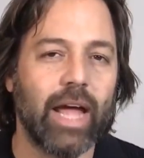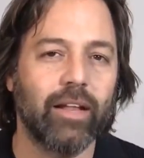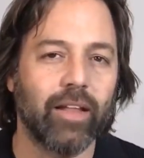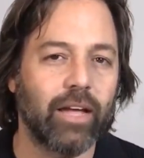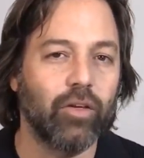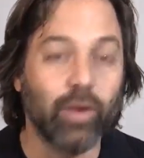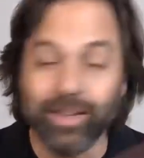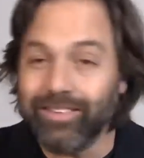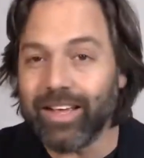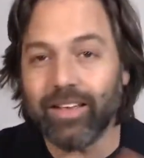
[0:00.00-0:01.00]
and like you
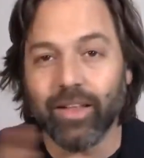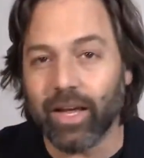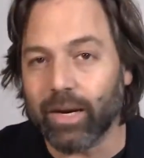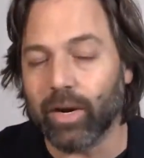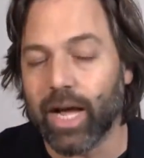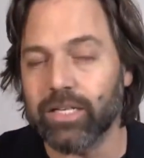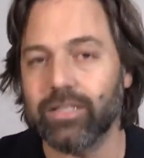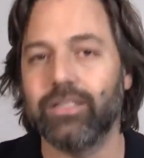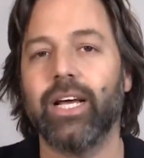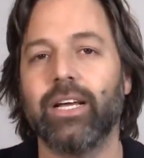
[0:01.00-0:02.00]
can see, like what I
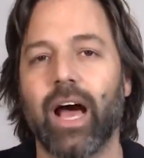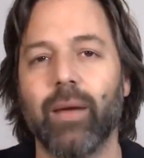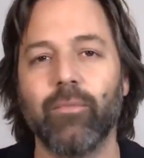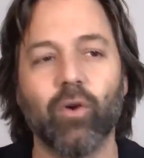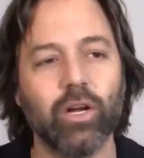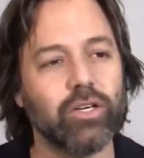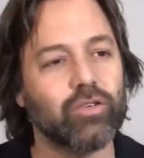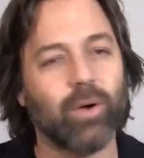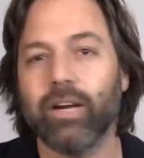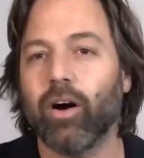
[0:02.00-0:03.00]
just did, I'm going to
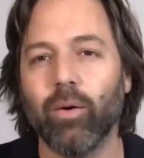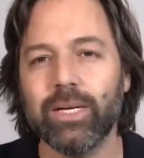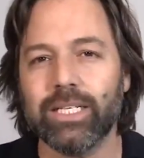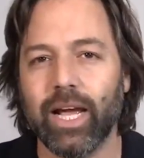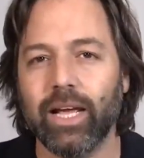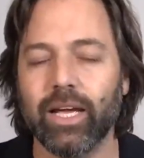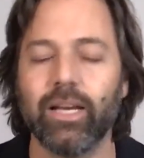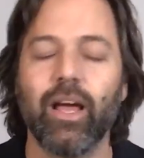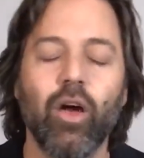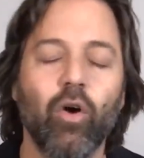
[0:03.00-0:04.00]
try to always take
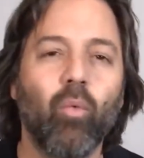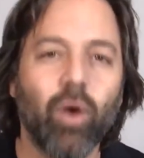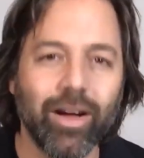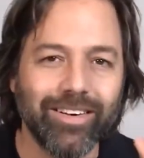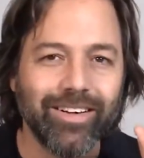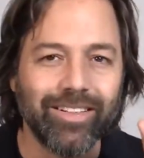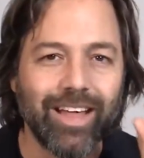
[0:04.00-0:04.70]
it one